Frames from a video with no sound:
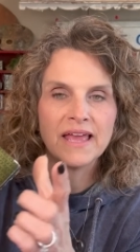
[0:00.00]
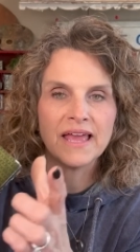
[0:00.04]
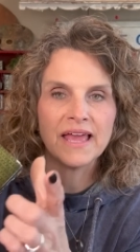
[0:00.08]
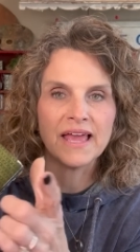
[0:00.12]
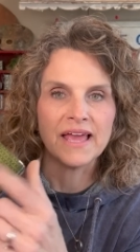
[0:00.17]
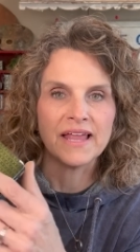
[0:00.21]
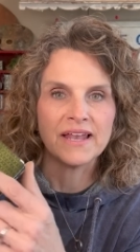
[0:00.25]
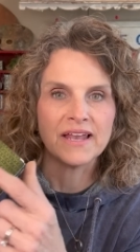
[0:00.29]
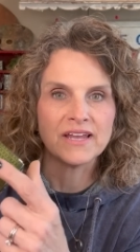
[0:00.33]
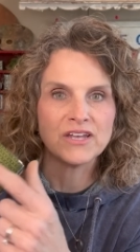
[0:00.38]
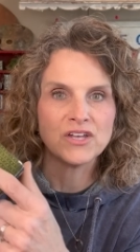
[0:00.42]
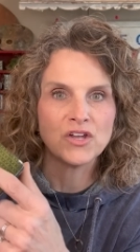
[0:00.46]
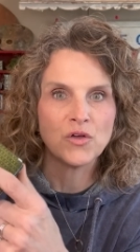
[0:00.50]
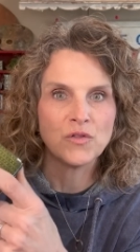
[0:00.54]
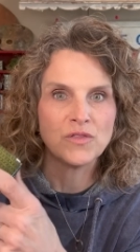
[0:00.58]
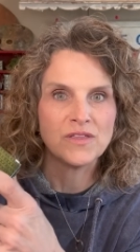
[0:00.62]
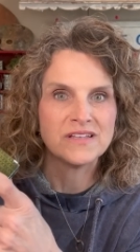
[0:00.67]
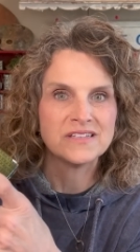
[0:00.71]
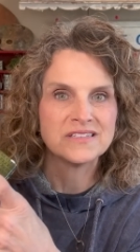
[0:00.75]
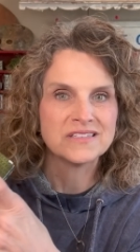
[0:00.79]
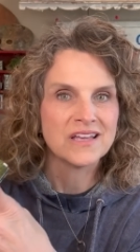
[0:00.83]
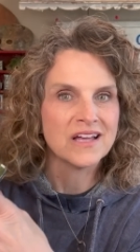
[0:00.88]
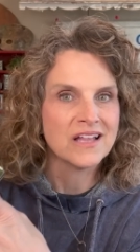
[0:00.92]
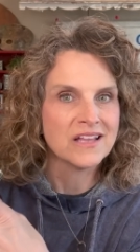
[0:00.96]
and I know
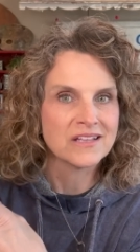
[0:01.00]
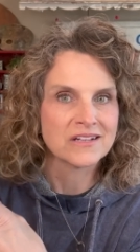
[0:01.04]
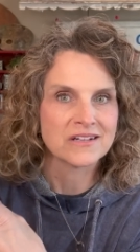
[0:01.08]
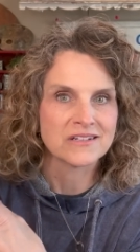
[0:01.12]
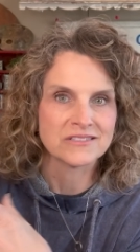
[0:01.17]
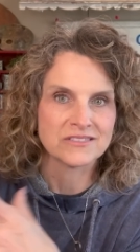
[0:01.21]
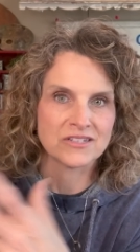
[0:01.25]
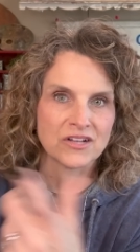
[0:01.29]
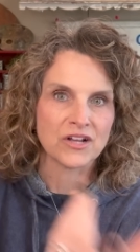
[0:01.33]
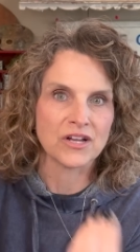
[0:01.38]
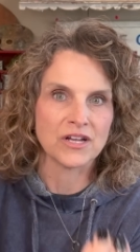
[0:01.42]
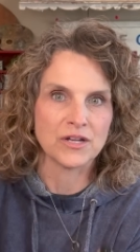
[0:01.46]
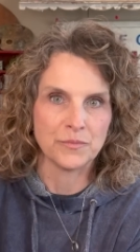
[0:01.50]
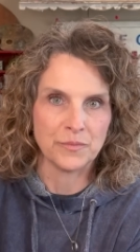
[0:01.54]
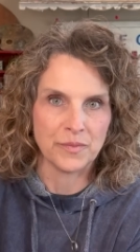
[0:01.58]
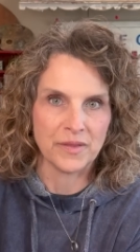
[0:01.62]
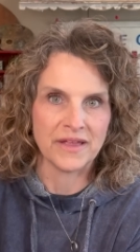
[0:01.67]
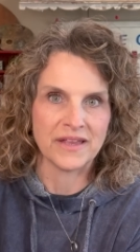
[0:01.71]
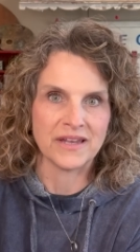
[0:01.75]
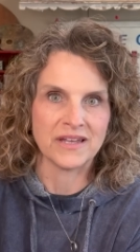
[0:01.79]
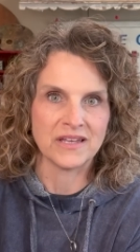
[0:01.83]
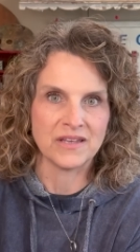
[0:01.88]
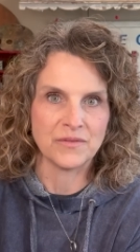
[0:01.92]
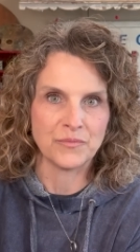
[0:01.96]
these colors are going to
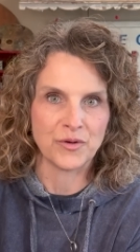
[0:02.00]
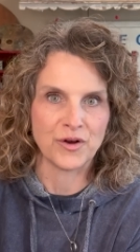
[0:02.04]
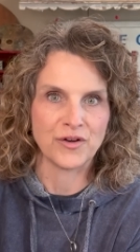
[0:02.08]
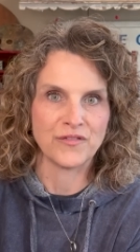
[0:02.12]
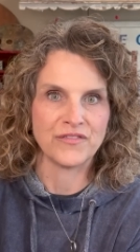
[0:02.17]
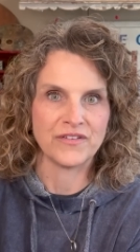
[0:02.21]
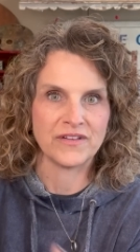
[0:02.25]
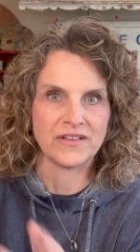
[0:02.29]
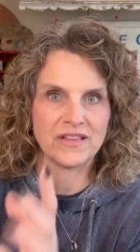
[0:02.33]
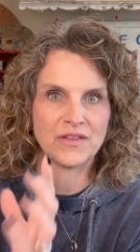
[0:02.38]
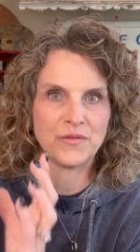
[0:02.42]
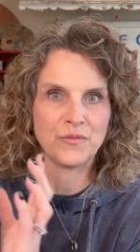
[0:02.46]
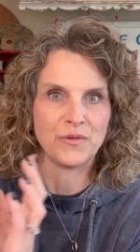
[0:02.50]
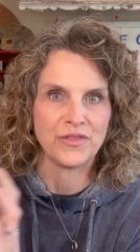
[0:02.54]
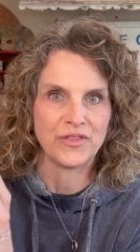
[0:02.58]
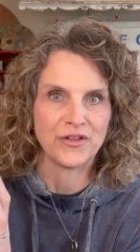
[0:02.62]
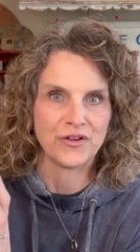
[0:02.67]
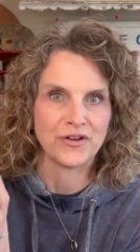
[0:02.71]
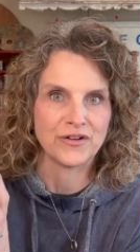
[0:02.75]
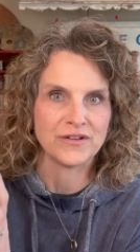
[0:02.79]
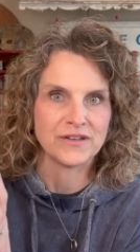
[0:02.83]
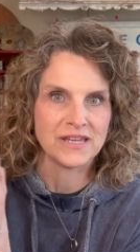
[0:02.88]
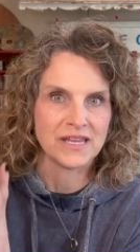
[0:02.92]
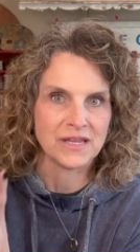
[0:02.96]
blend perfectly with
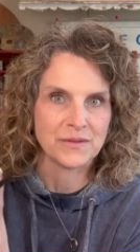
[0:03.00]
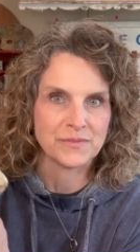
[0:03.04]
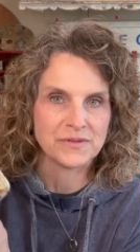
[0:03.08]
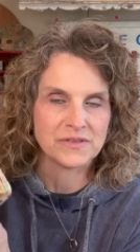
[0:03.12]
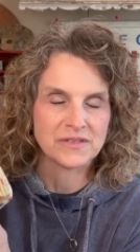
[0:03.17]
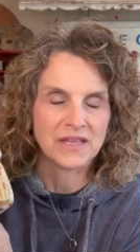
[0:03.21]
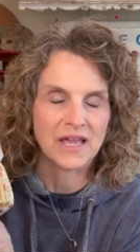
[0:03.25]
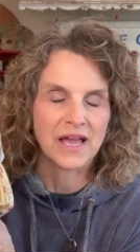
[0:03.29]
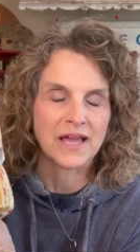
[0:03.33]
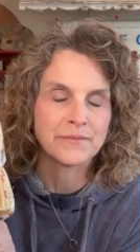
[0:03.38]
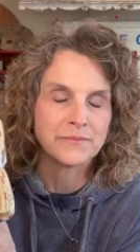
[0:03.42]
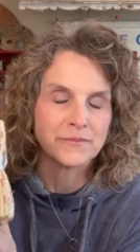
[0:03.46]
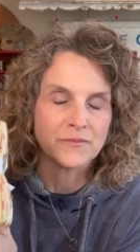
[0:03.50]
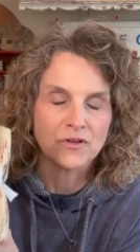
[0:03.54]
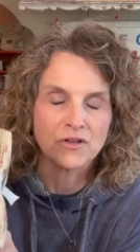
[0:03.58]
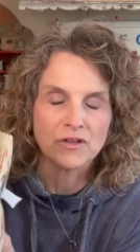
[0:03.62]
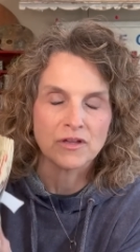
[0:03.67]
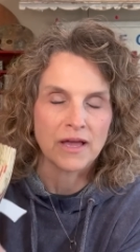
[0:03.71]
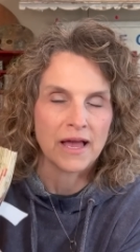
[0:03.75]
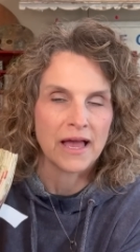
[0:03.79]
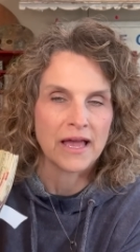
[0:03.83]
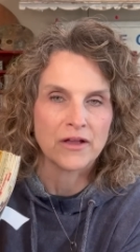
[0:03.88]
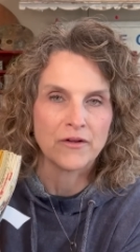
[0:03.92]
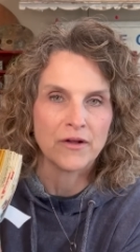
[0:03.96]
her DMC.
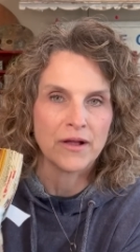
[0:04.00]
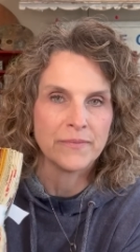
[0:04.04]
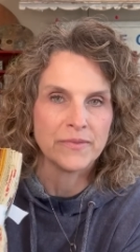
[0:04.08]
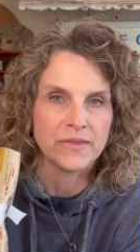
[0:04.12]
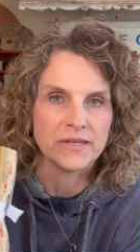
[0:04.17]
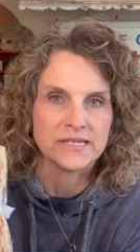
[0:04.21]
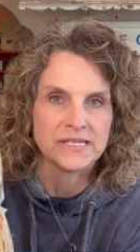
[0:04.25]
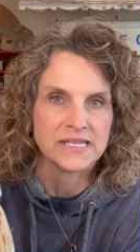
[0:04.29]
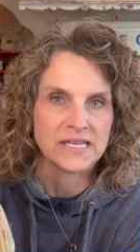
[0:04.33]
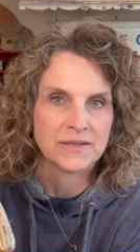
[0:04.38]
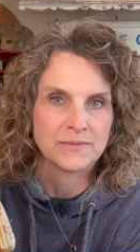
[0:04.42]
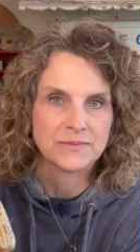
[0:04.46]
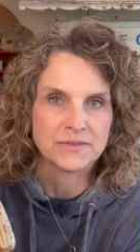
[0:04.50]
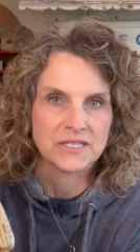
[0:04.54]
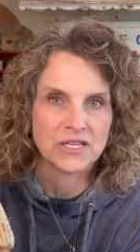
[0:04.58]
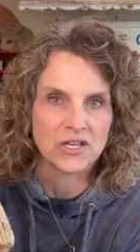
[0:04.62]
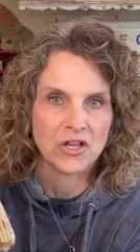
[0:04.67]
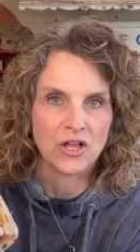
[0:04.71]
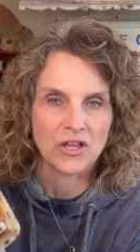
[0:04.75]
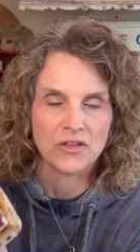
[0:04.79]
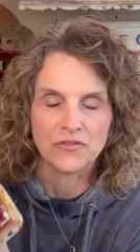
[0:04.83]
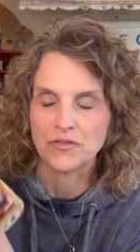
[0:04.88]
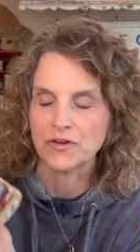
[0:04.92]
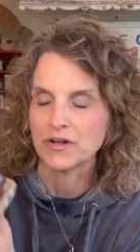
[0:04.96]
I grabbed the DMC
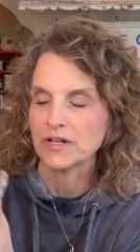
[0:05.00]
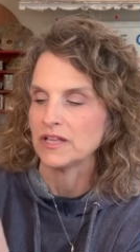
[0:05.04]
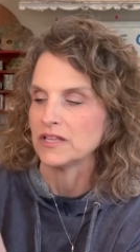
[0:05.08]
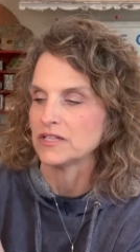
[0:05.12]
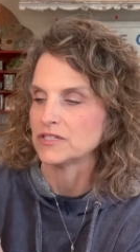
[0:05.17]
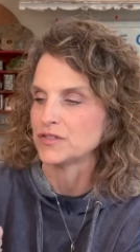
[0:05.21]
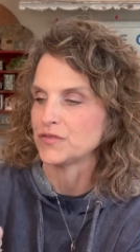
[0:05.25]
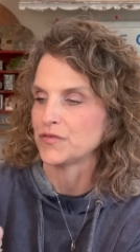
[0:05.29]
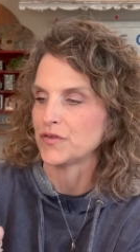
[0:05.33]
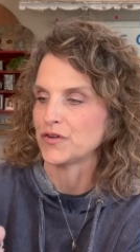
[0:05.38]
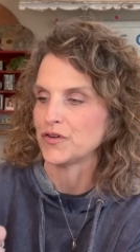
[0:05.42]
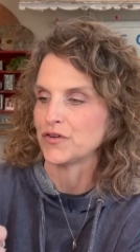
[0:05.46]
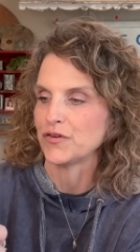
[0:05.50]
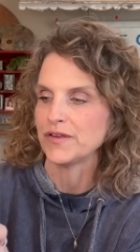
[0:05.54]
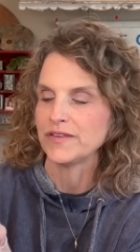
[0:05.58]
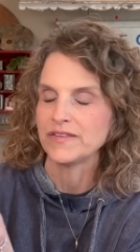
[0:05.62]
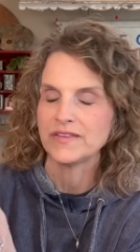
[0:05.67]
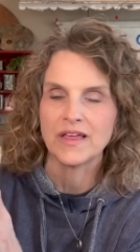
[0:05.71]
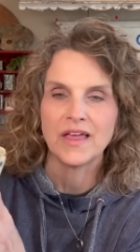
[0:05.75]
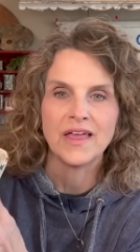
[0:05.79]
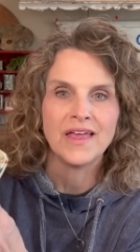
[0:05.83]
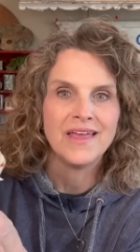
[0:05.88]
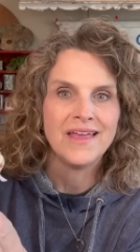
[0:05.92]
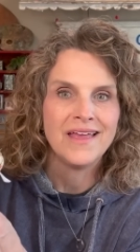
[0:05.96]
call for colors for
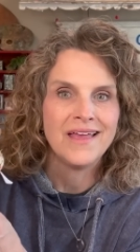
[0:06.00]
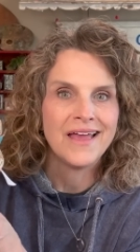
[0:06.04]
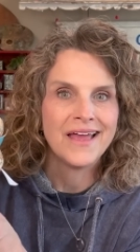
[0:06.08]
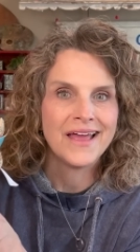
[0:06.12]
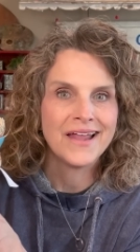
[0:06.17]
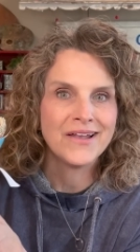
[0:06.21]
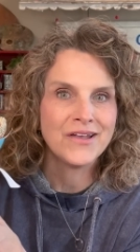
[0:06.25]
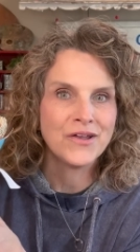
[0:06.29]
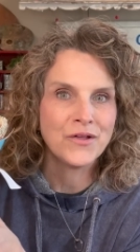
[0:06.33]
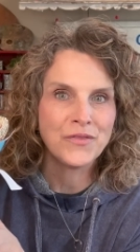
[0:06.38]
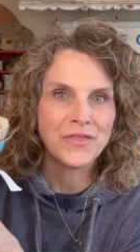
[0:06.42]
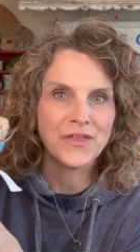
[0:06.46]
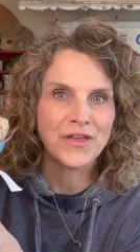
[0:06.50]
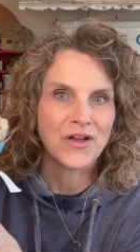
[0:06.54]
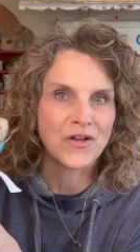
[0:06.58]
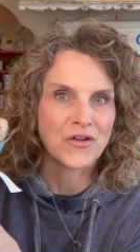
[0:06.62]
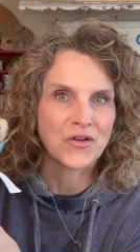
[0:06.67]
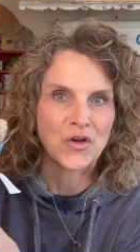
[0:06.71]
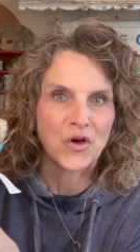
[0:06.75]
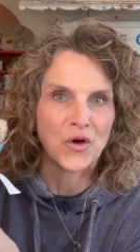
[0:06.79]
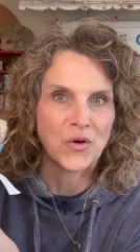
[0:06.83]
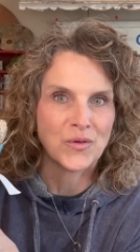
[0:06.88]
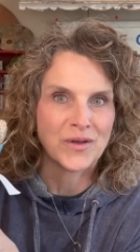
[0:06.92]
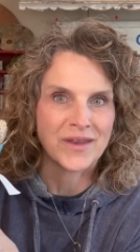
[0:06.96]
Teresa, and know they all
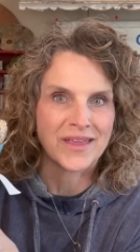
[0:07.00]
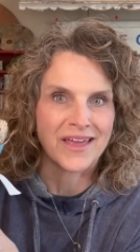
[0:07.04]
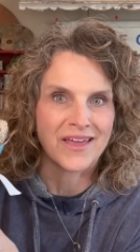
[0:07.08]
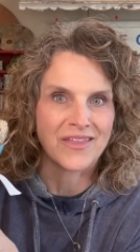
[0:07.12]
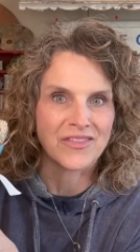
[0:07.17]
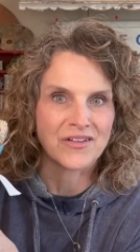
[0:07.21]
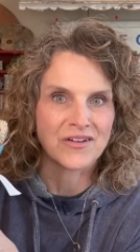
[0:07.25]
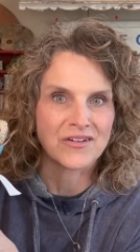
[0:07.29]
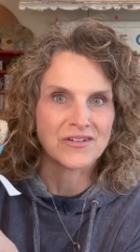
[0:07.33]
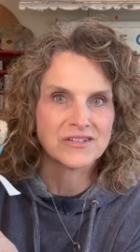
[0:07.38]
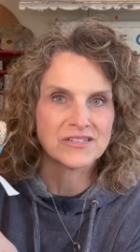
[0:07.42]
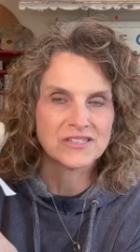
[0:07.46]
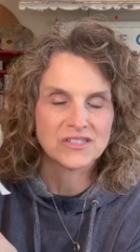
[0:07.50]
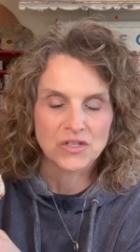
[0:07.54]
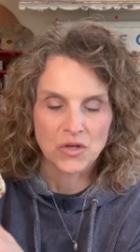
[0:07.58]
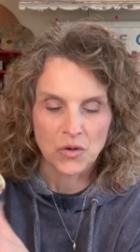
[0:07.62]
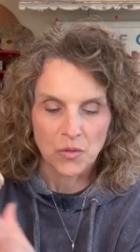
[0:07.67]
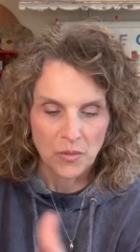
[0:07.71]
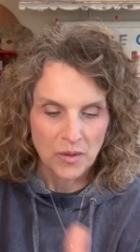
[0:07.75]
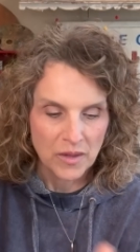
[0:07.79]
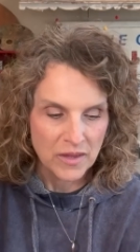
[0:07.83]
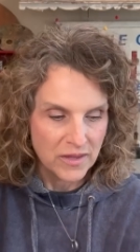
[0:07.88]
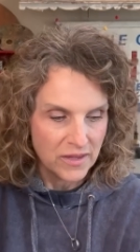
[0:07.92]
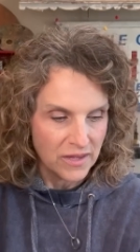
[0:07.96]
go together.
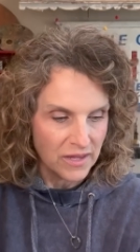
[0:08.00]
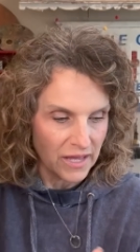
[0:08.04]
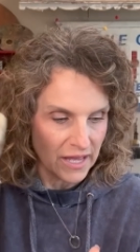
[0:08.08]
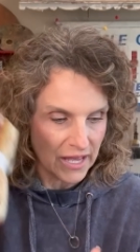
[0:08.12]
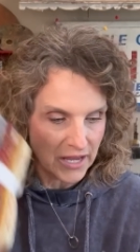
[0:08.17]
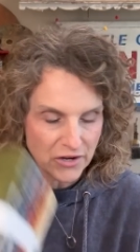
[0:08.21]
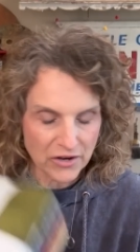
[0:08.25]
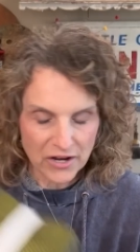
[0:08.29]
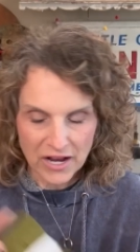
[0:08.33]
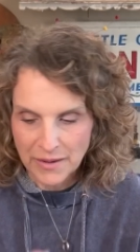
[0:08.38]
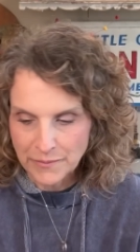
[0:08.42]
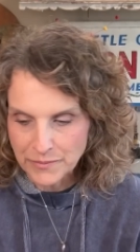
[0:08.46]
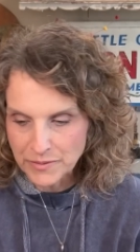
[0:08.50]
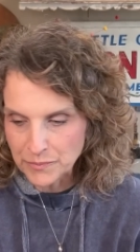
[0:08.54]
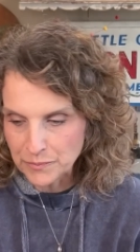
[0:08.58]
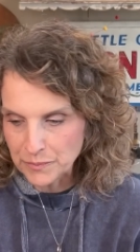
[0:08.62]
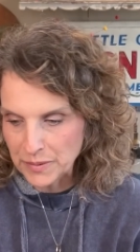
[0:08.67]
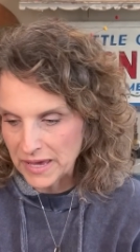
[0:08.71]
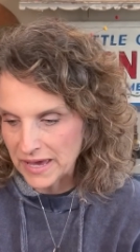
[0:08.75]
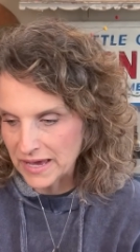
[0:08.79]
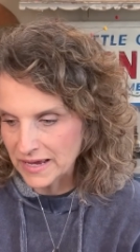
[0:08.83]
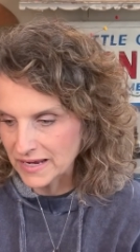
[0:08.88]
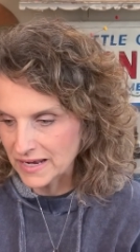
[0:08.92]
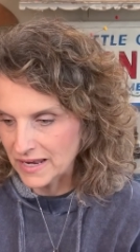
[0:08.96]
So I grabbed a
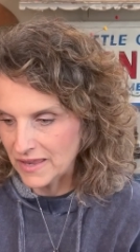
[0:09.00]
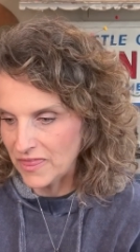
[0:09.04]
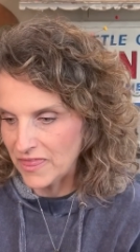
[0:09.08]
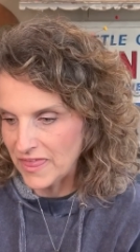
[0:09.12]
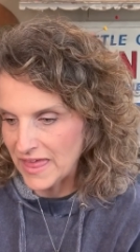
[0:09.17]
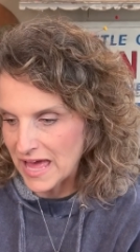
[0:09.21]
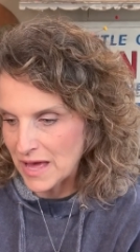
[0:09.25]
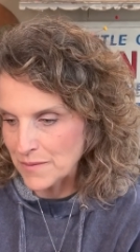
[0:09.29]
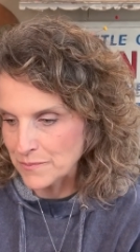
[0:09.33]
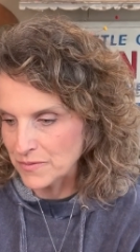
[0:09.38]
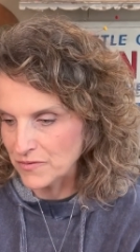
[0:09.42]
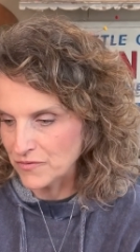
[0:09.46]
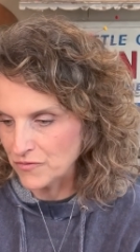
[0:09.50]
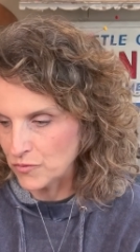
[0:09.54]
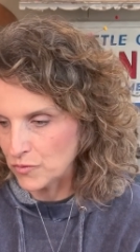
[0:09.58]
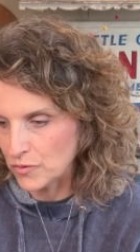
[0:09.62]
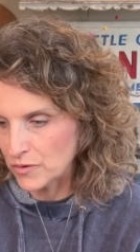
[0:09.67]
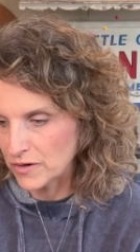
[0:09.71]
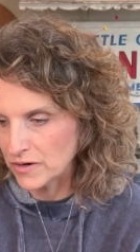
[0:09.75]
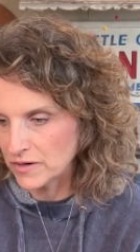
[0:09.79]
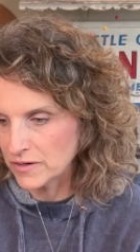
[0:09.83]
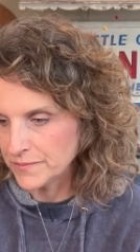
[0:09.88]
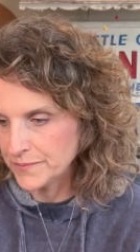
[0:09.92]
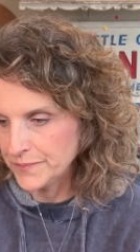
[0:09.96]
packet of that
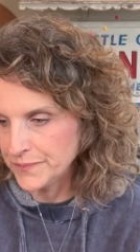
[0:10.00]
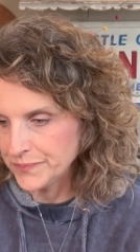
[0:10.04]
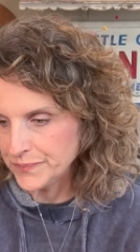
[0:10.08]
before